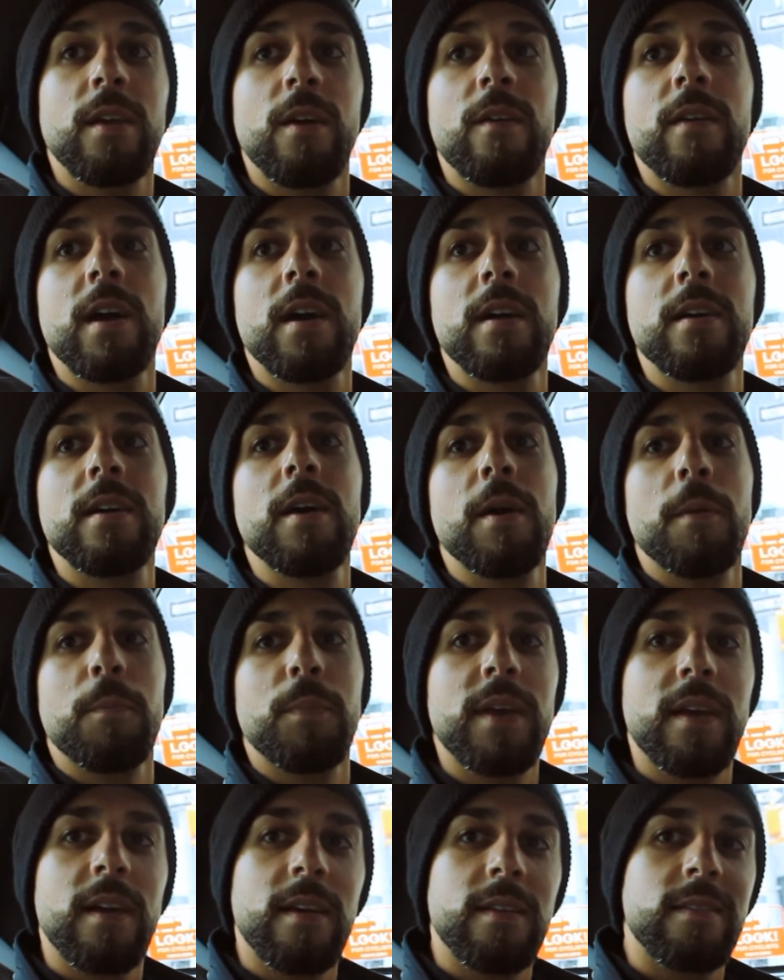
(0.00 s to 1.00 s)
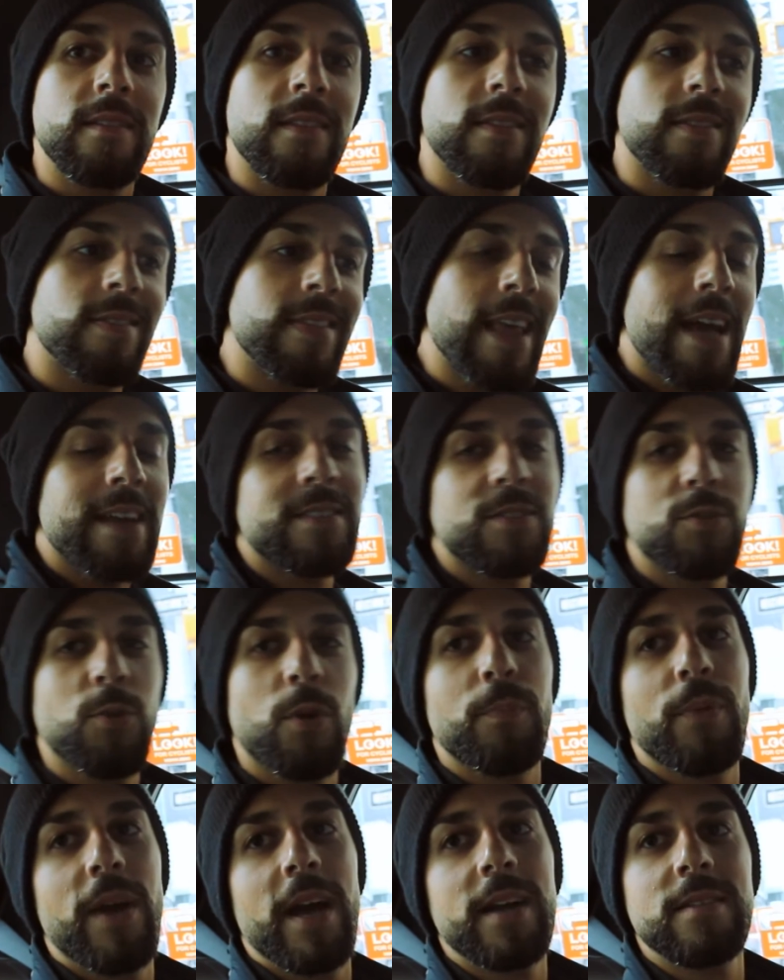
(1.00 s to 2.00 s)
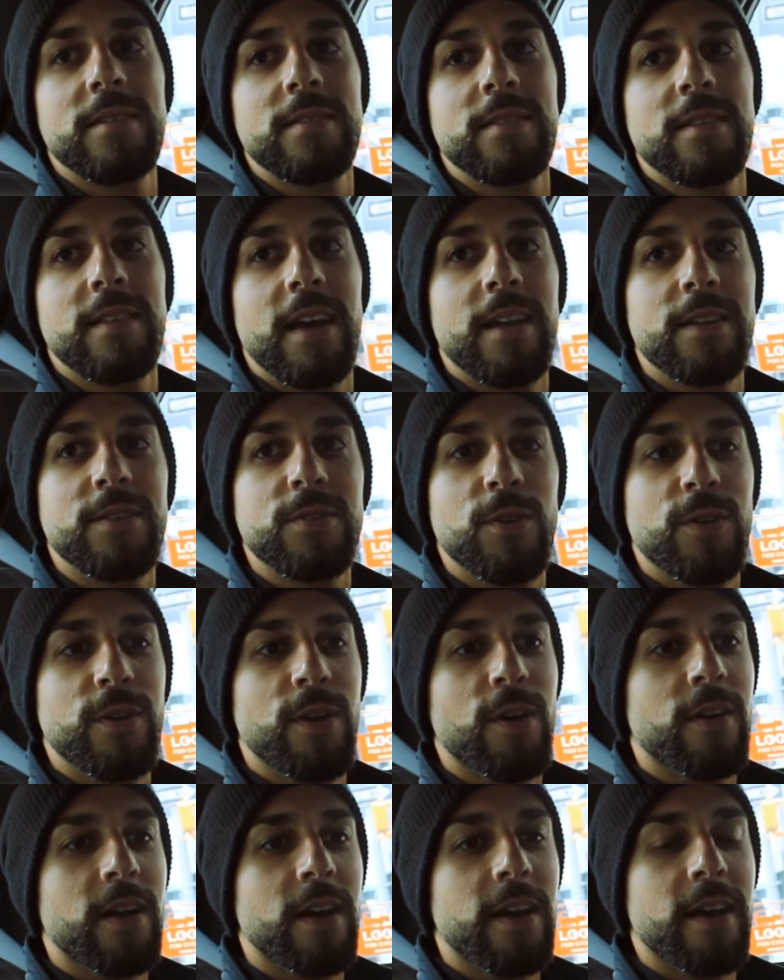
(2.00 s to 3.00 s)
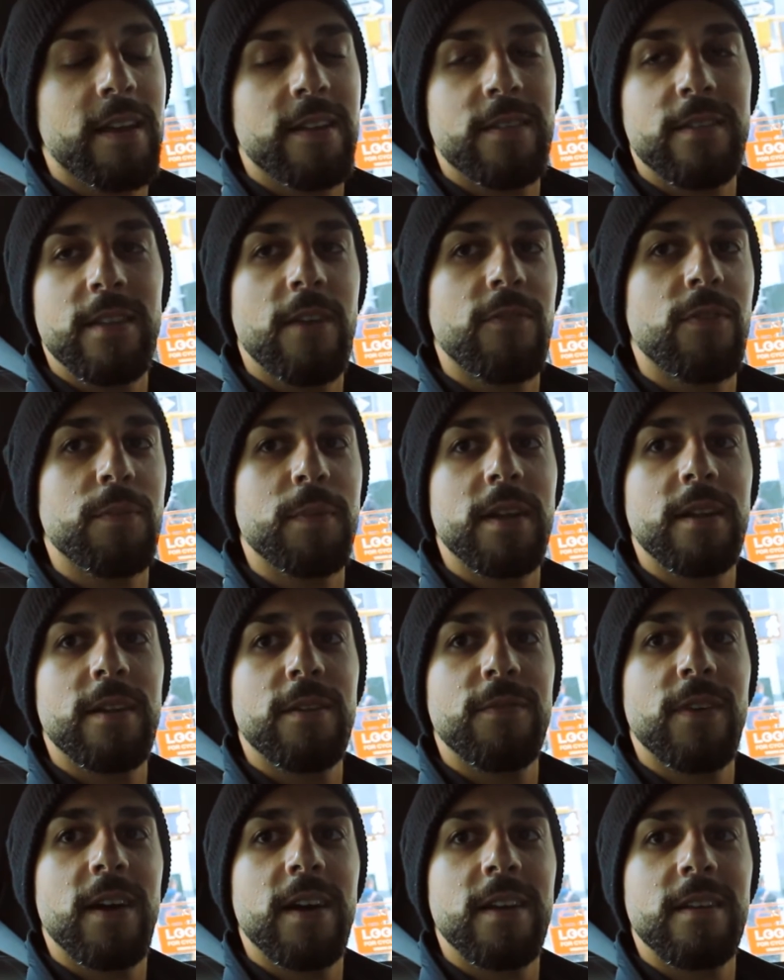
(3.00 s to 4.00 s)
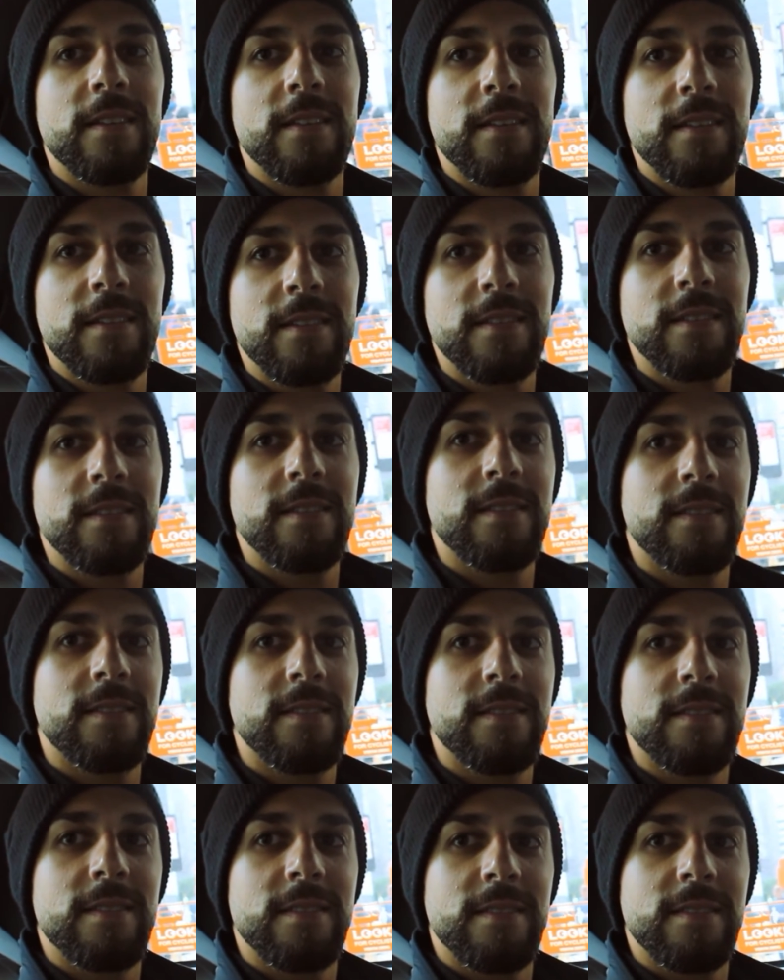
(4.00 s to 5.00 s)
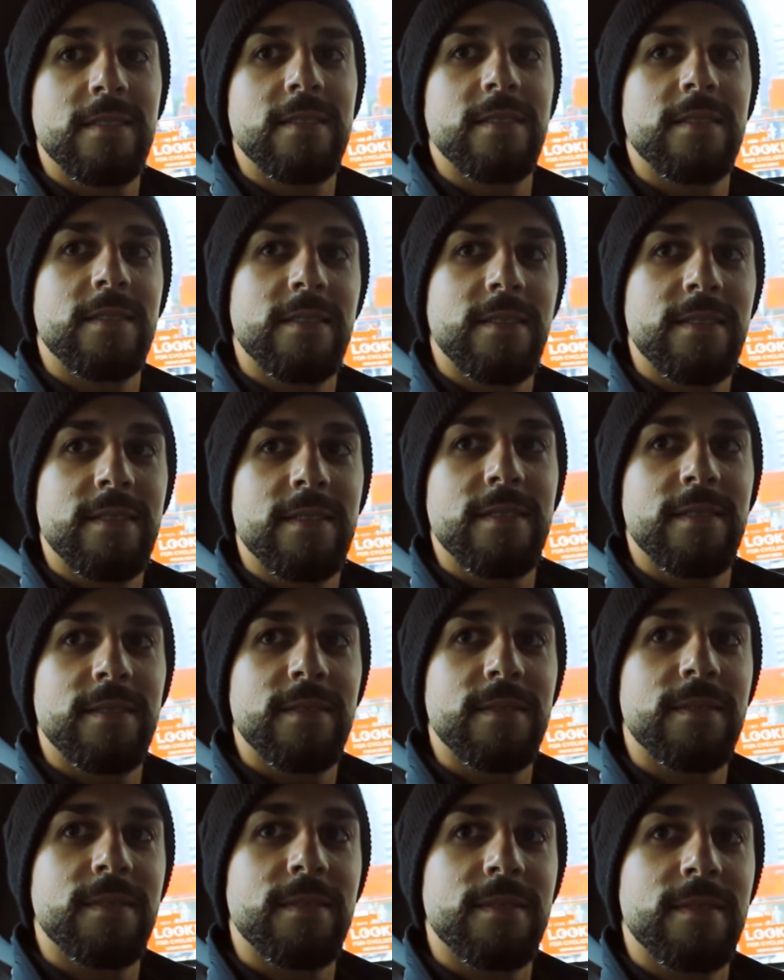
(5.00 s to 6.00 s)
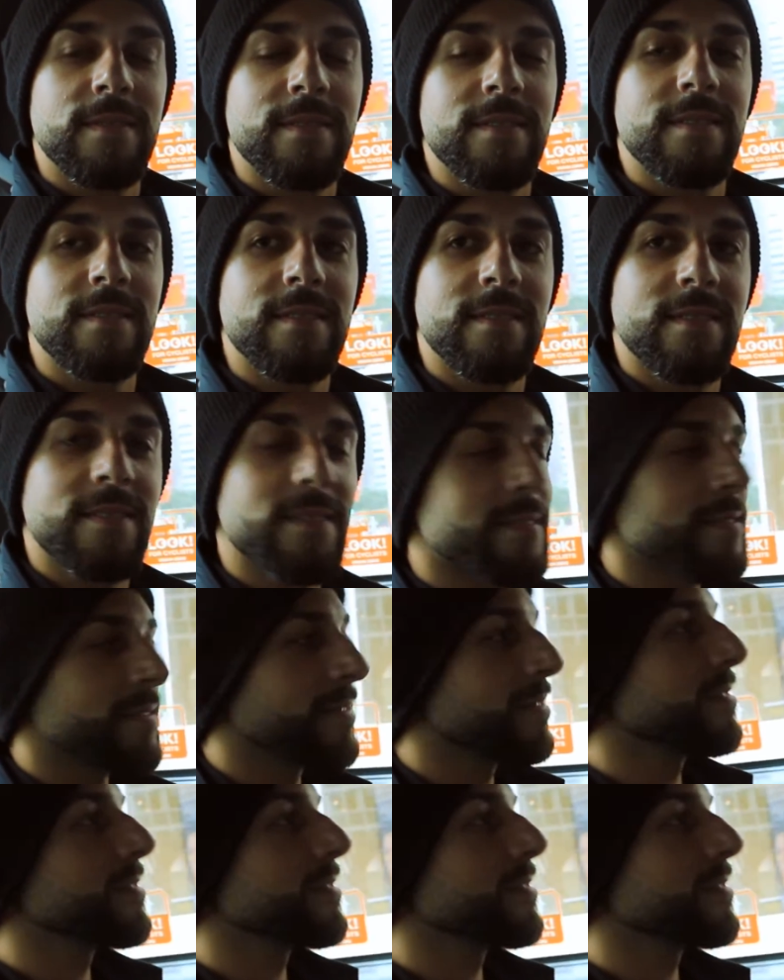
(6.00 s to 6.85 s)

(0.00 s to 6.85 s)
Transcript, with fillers: it yoga, because that's your practice and that is your yoga, and it's not for me to define. That, very good, very good. Now,